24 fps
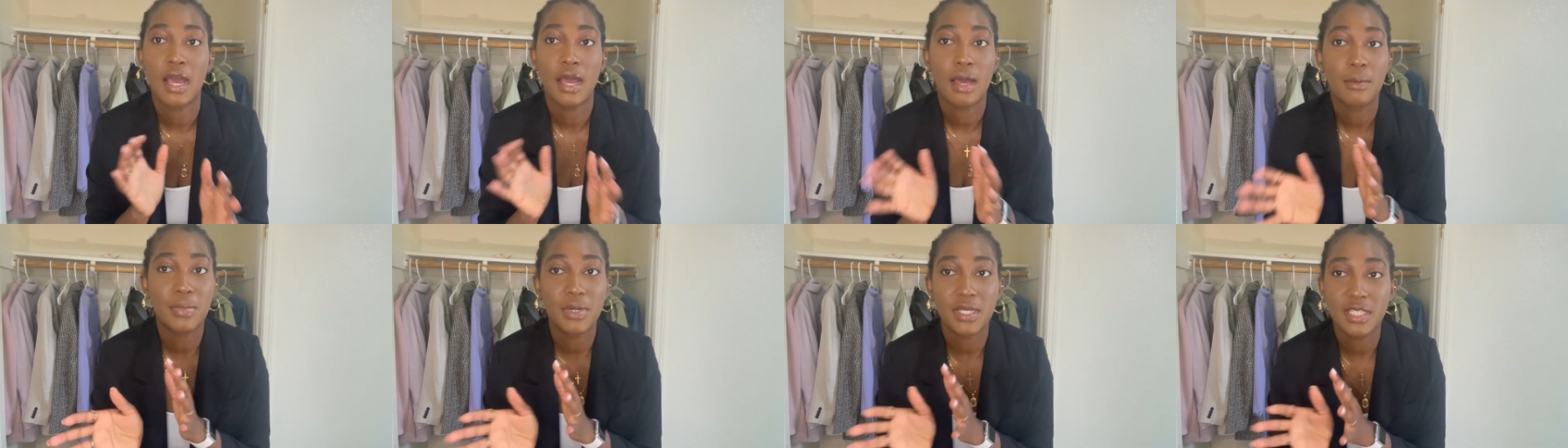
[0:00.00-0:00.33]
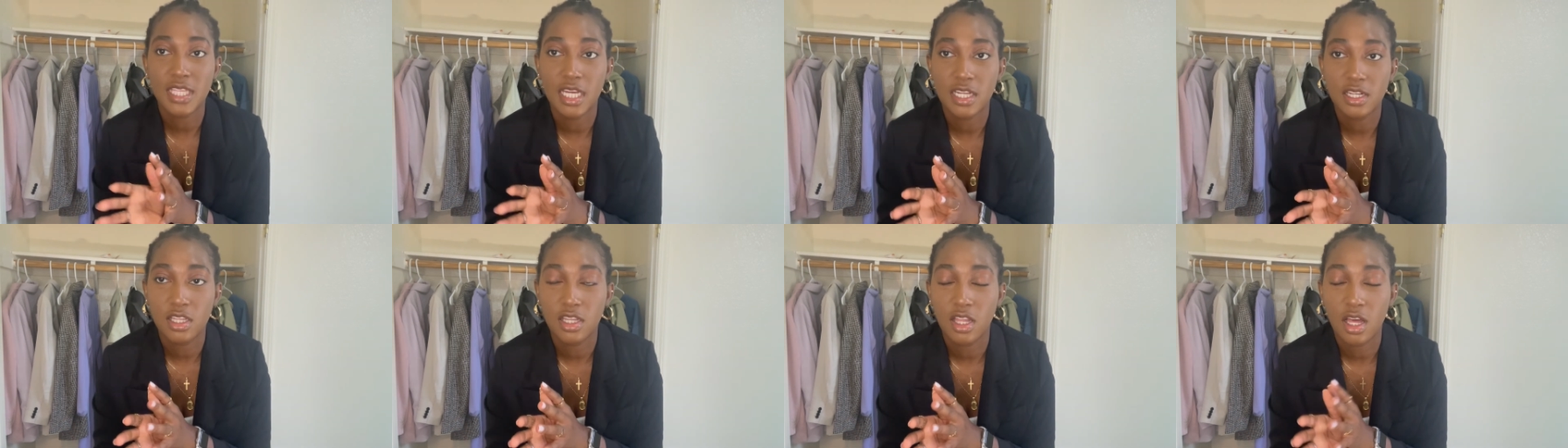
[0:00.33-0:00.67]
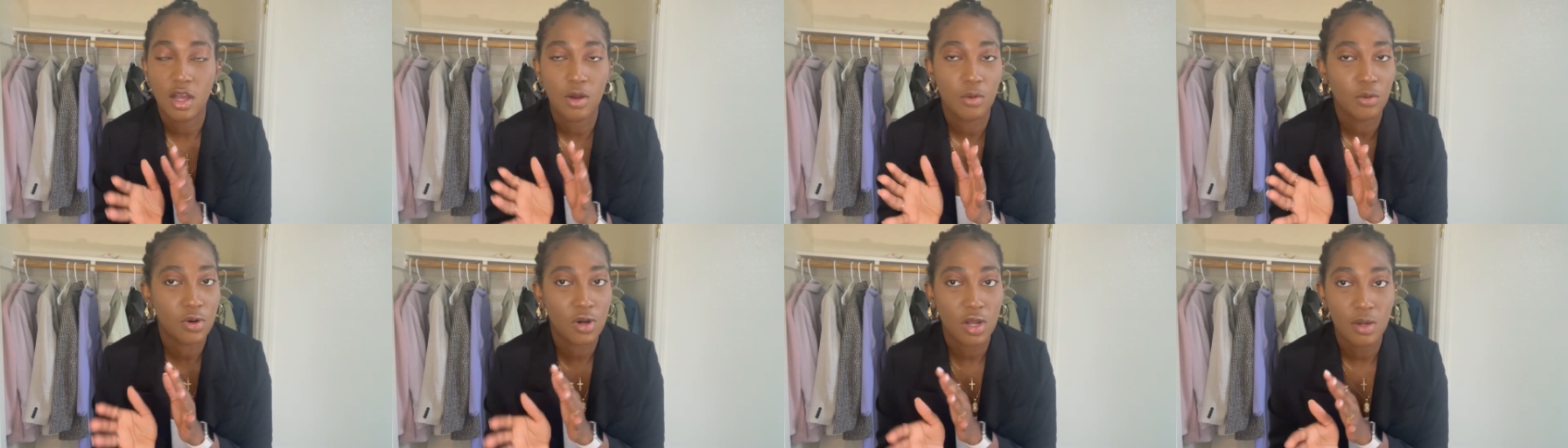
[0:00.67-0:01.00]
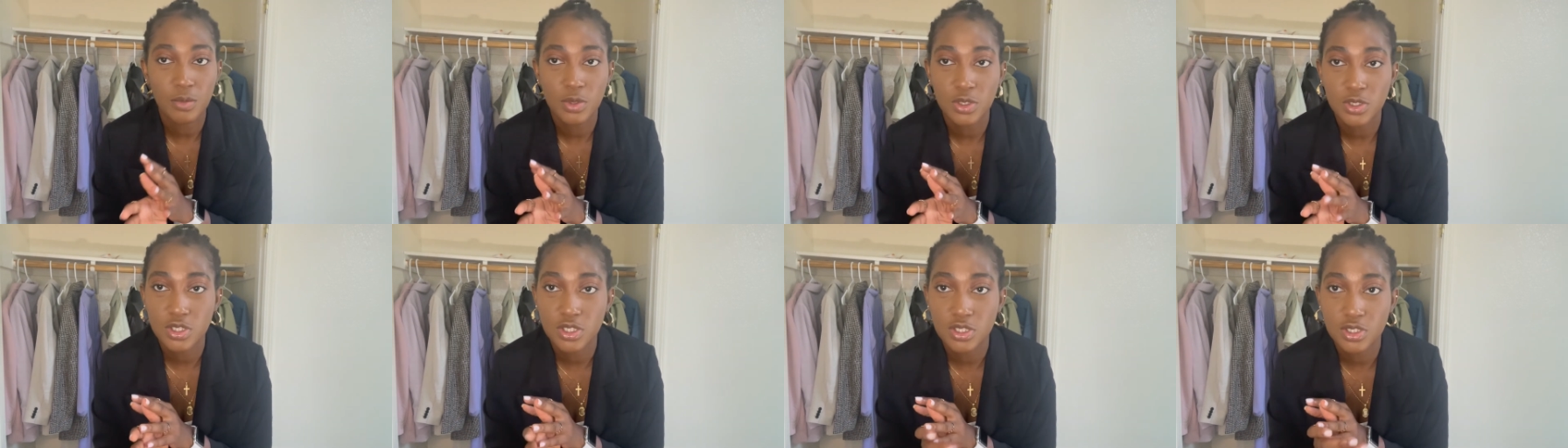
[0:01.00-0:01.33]
picked out a lot. We're
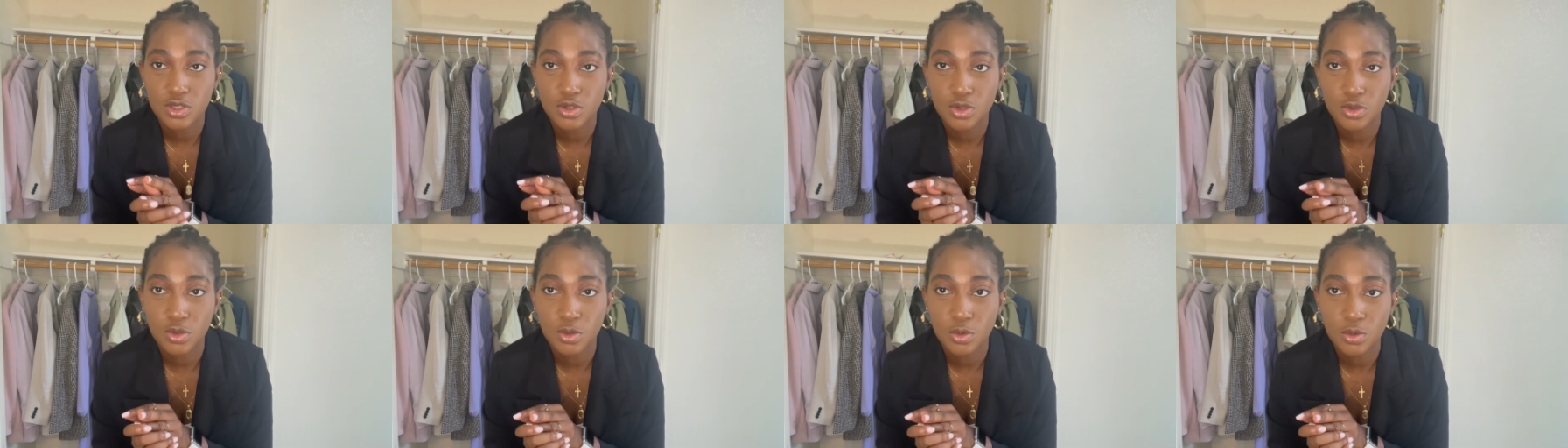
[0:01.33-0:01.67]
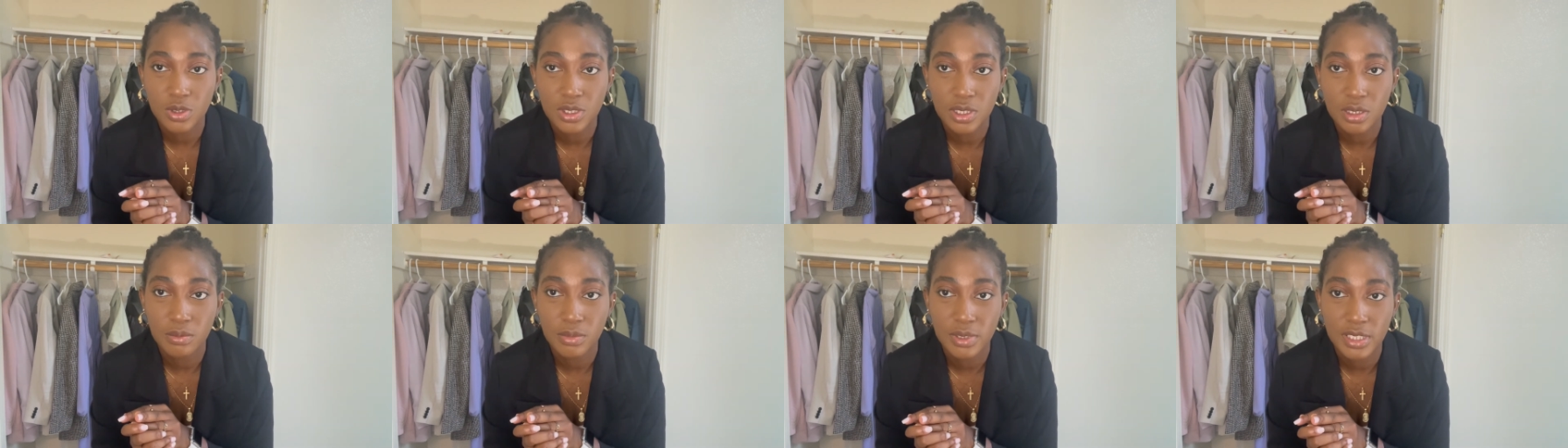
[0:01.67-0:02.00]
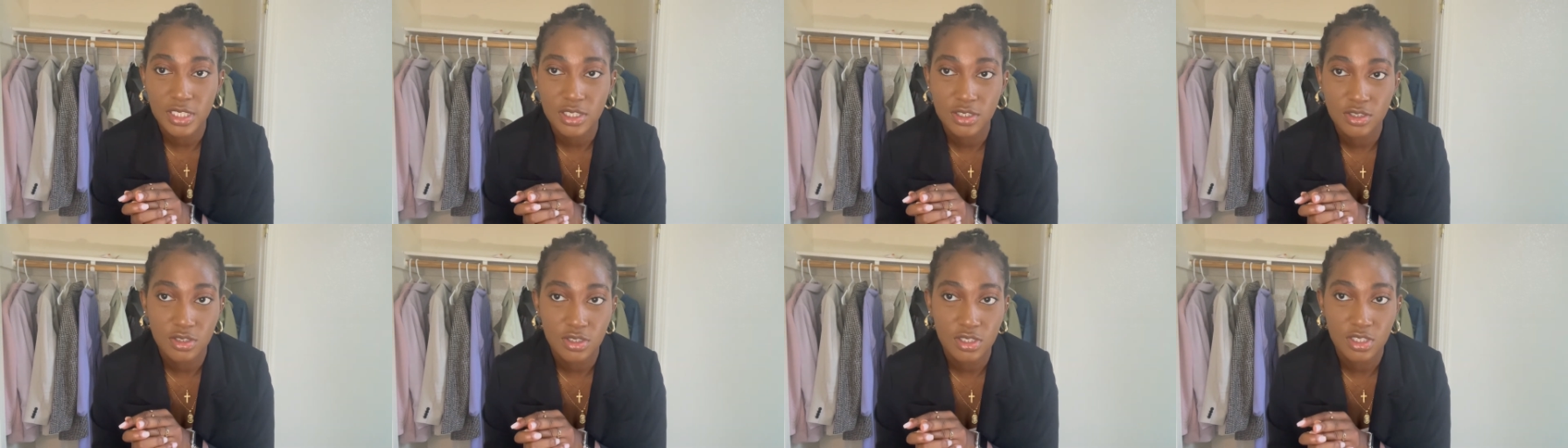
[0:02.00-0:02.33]
almost through with the blazers.